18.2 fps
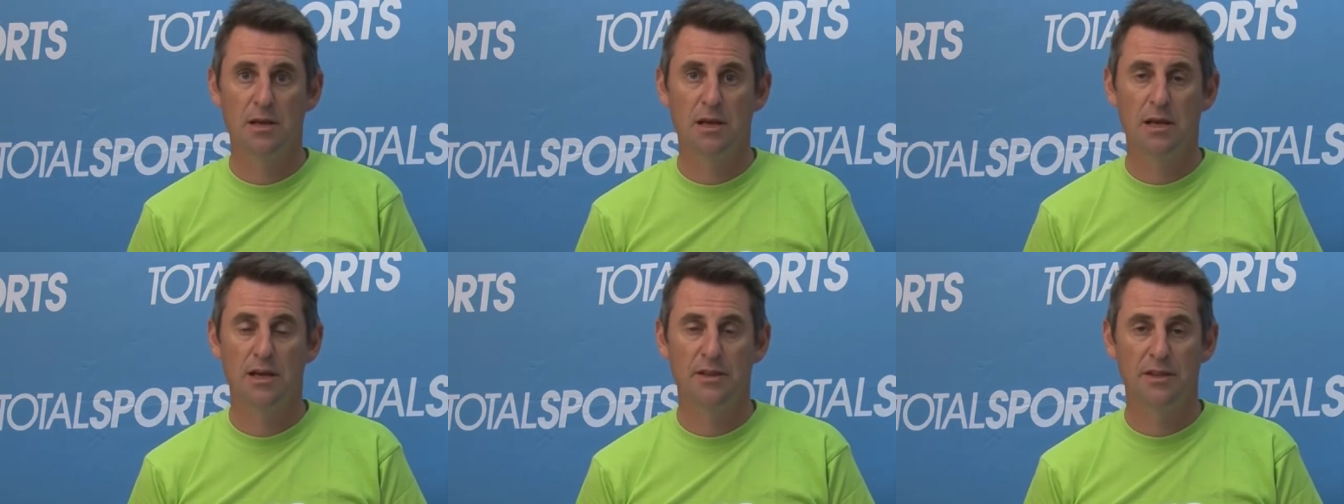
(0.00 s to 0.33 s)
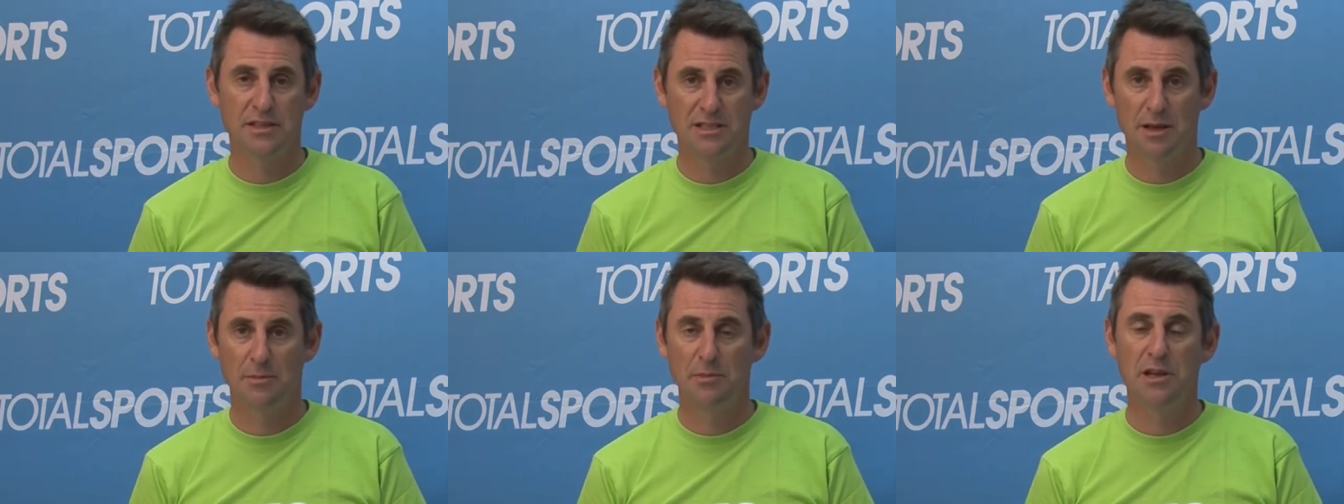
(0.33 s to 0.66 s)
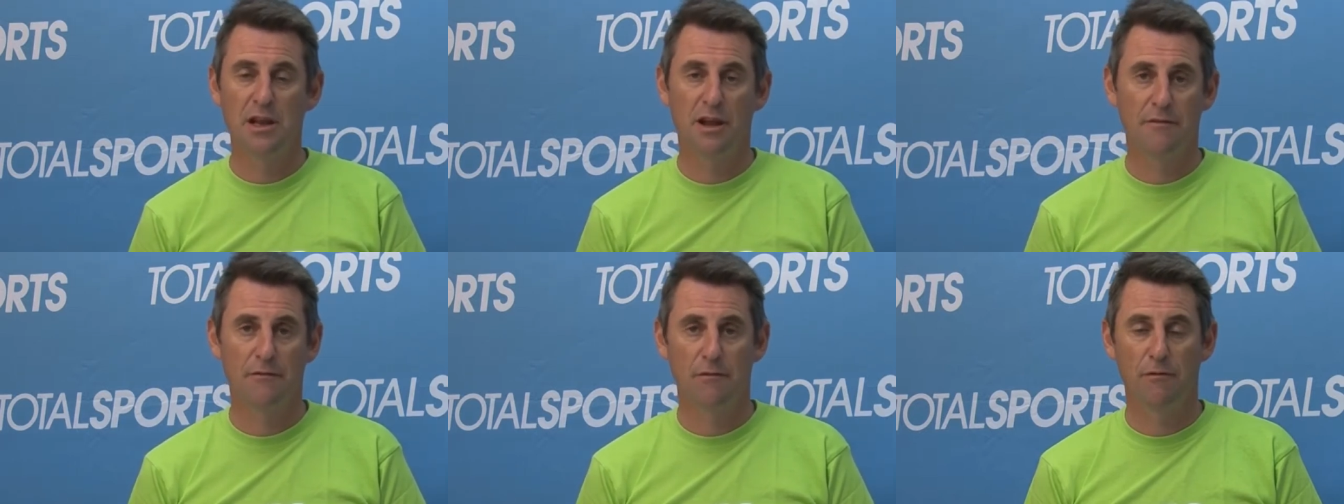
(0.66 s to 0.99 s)
This can be
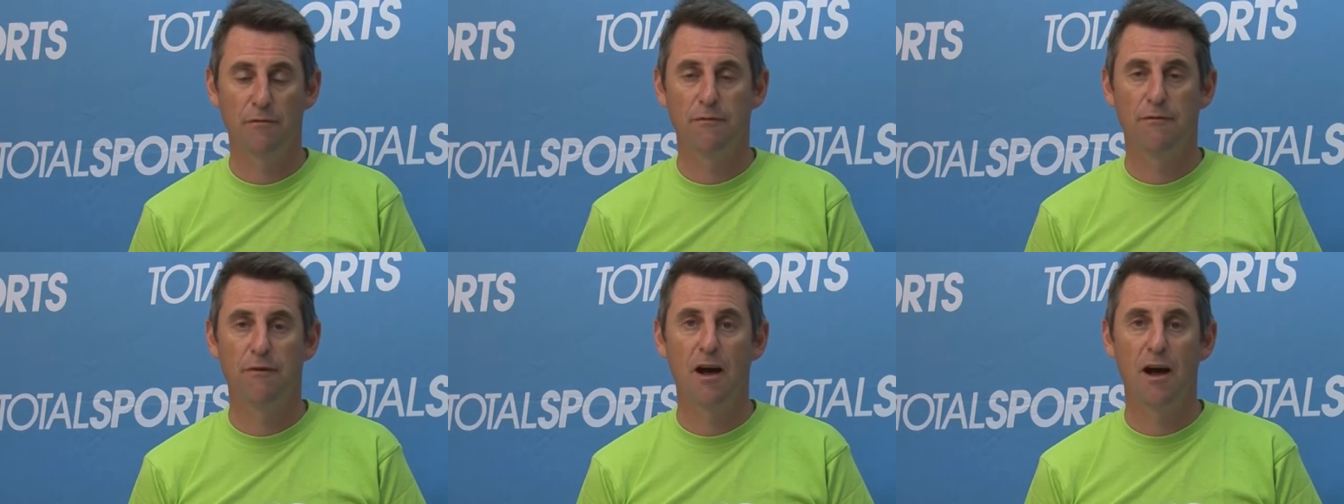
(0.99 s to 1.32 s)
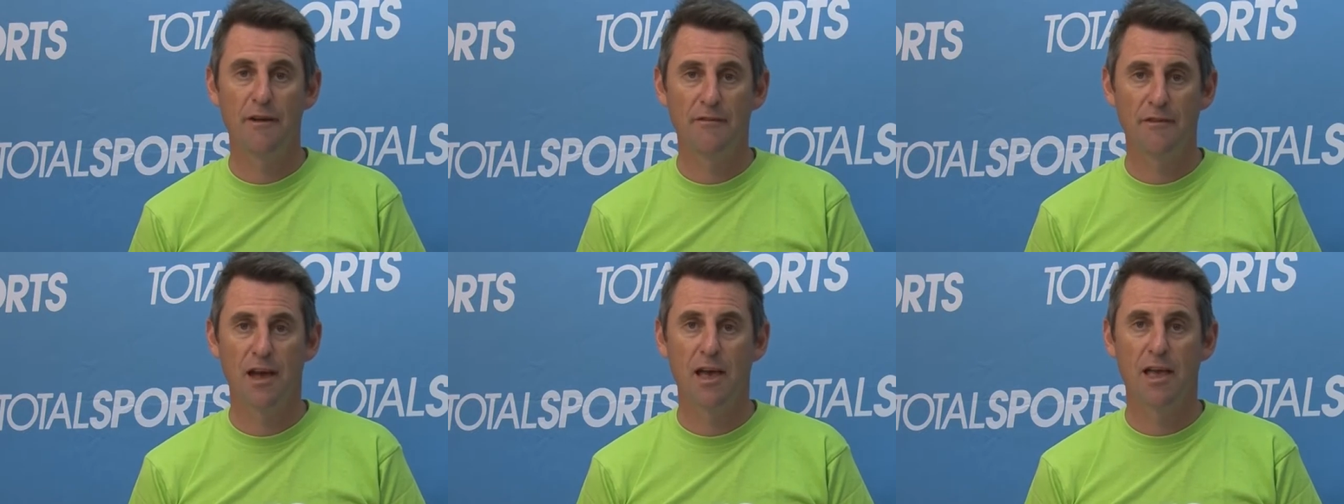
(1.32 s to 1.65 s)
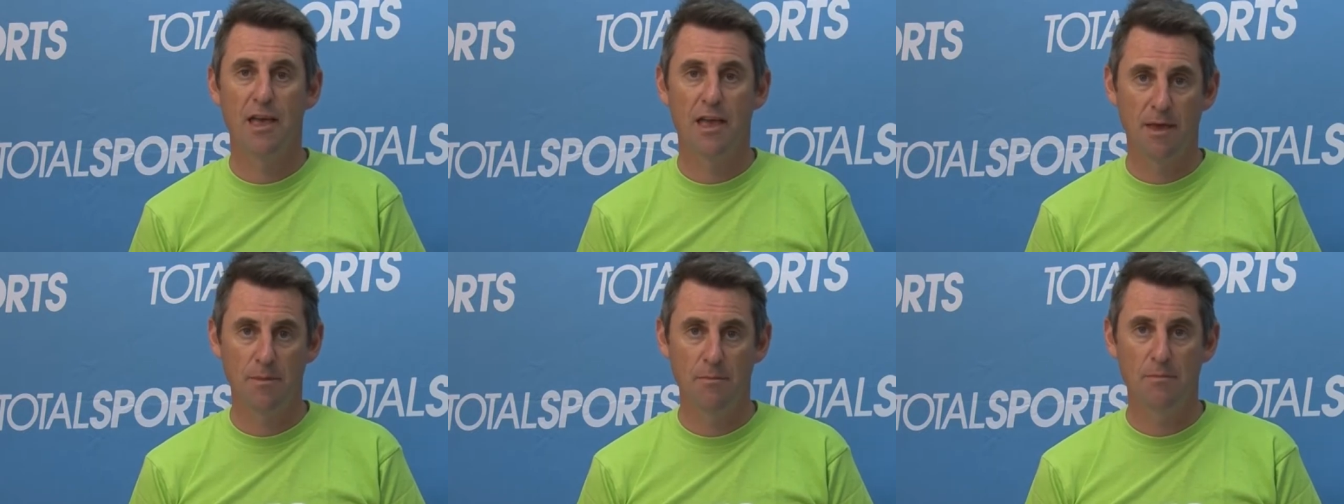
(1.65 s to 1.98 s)
done from 5
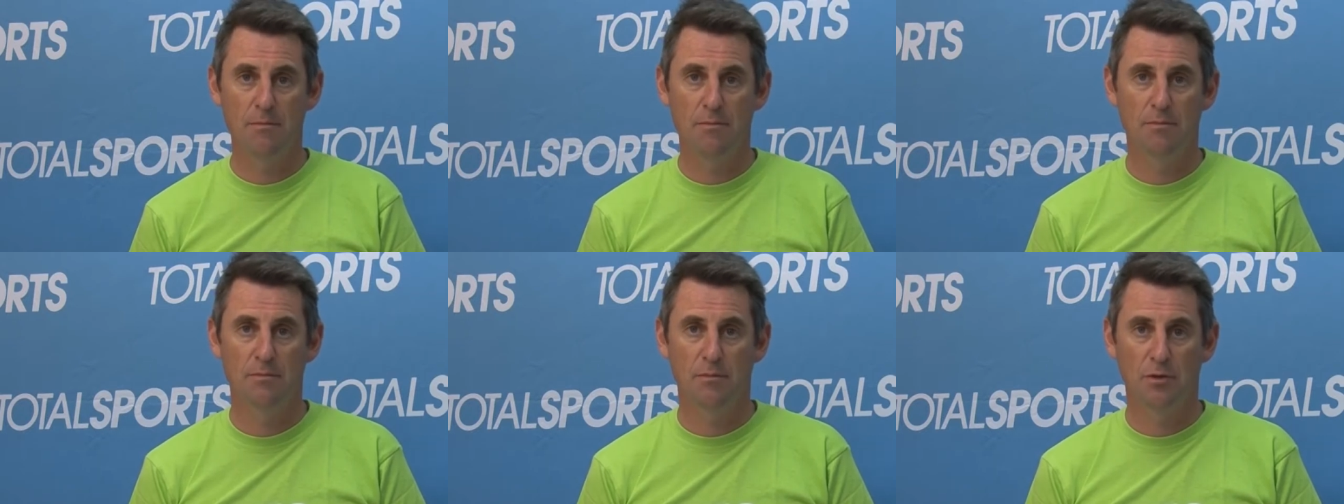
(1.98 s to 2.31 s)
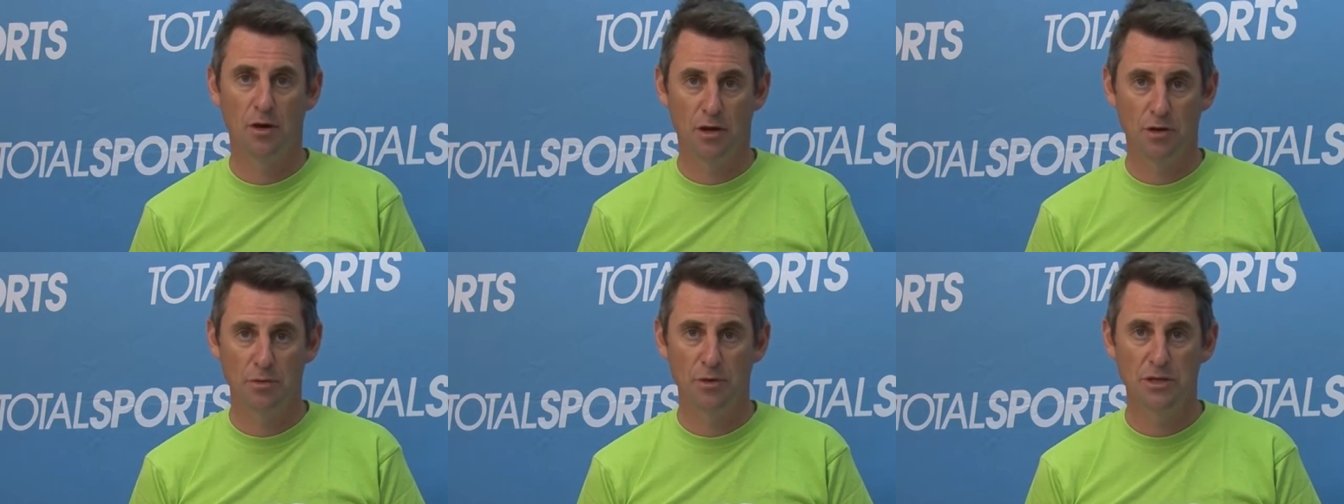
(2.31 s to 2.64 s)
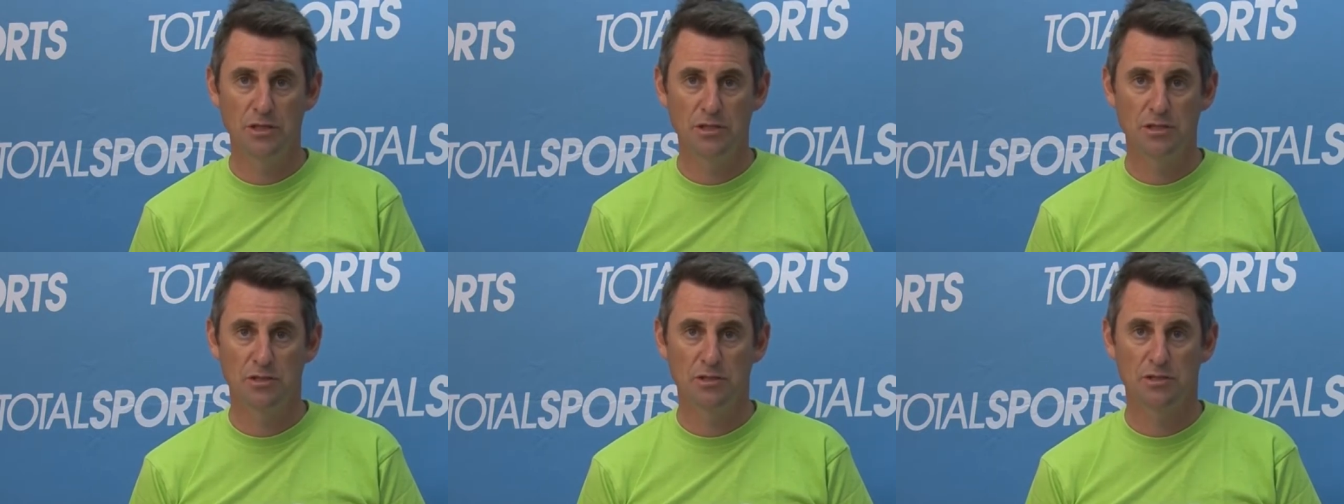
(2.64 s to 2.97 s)
AM
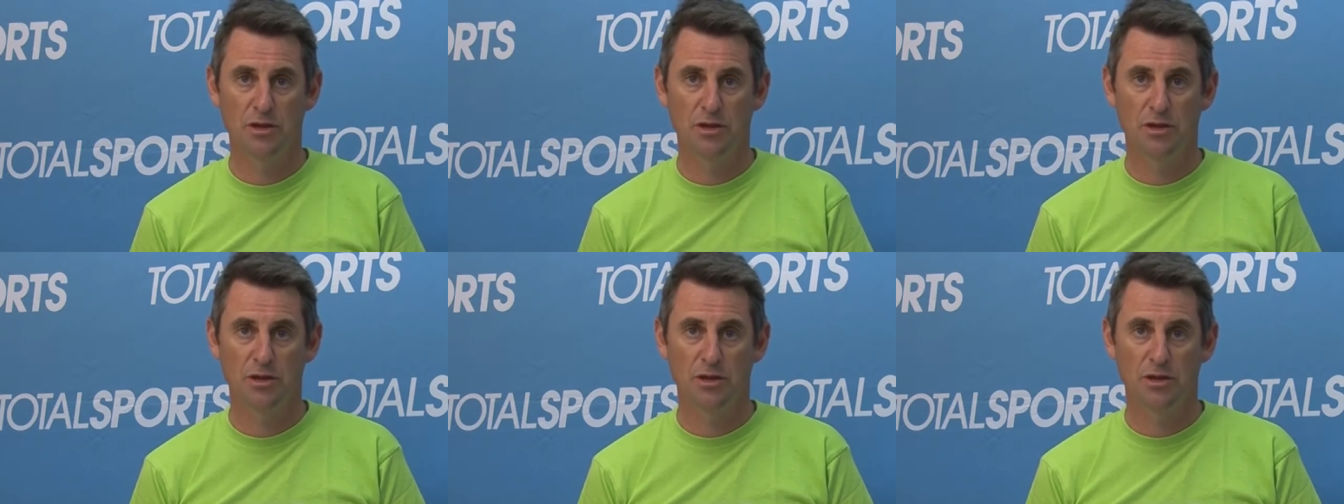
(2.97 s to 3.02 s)
onwards,